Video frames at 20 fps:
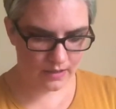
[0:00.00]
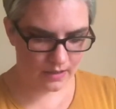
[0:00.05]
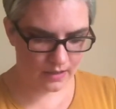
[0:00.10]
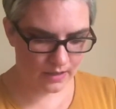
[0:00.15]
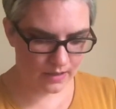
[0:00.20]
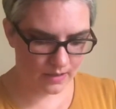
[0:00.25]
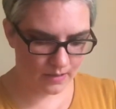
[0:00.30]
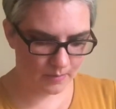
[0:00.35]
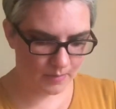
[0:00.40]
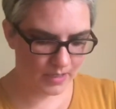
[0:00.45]

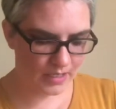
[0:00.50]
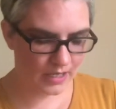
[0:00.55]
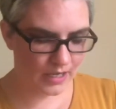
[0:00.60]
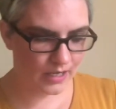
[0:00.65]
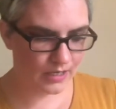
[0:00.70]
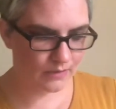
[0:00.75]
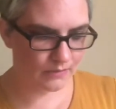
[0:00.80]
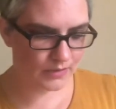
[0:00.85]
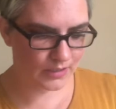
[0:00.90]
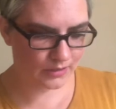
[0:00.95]
and
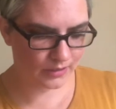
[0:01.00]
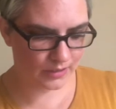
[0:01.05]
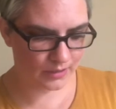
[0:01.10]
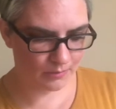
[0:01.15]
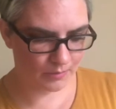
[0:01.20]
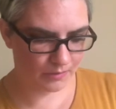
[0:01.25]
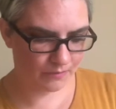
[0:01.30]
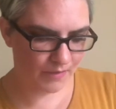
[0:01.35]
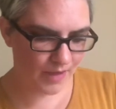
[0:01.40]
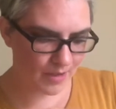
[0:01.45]
kind of
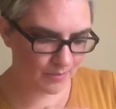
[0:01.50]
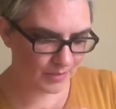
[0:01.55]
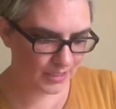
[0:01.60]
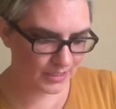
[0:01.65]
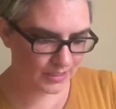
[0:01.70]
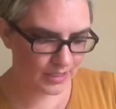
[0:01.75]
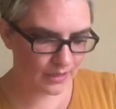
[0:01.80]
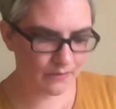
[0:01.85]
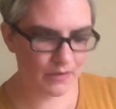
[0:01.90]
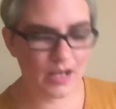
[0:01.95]
dealing with family
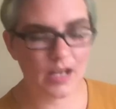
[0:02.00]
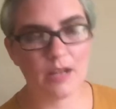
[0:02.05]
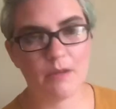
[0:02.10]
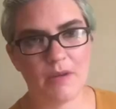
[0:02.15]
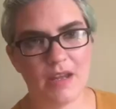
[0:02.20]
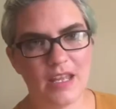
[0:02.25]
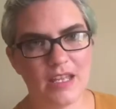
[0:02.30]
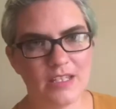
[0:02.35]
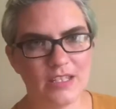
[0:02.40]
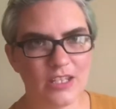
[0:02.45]
stuff.
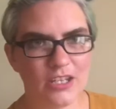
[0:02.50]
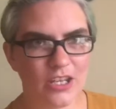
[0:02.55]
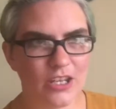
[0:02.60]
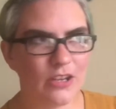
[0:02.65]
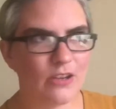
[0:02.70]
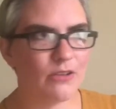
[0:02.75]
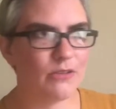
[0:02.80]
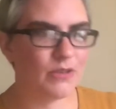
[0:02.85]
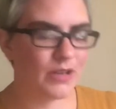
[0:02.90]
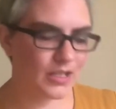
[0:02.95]
Anyway, it's
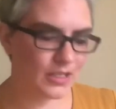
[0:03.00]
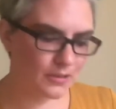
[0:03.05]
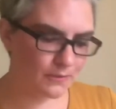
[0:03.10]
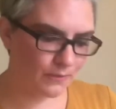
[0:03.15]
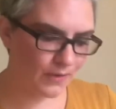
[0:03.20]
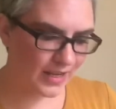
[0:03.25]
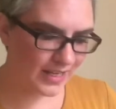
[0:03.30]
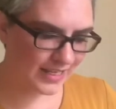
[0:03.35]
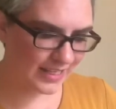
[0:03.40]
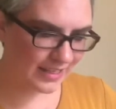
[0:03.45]
cute, it's
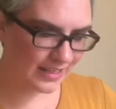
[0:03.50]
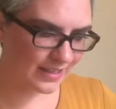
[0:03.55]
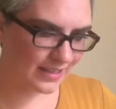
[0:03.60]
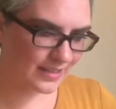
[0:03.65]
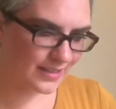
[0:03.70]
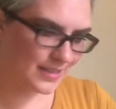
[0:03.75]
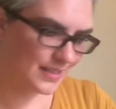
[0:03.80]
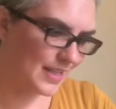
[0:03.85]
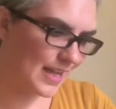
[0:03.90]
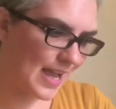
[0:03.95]
funny,
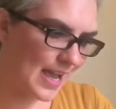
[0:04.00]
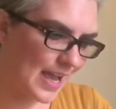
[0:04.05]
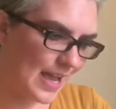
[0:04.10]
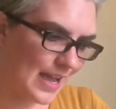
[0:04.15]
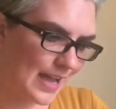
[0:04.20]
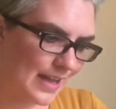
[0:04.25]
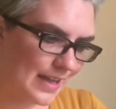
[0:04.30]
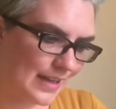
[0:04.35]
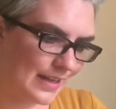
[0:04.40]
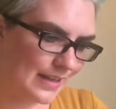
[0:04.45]
it's
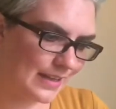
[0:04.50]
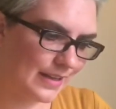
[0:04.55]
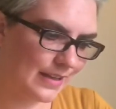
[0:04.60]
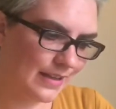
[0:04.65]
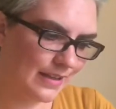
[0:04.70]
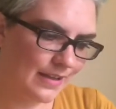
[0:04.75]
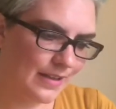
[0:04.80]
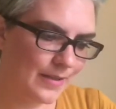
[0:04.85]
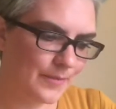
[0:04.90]
sad.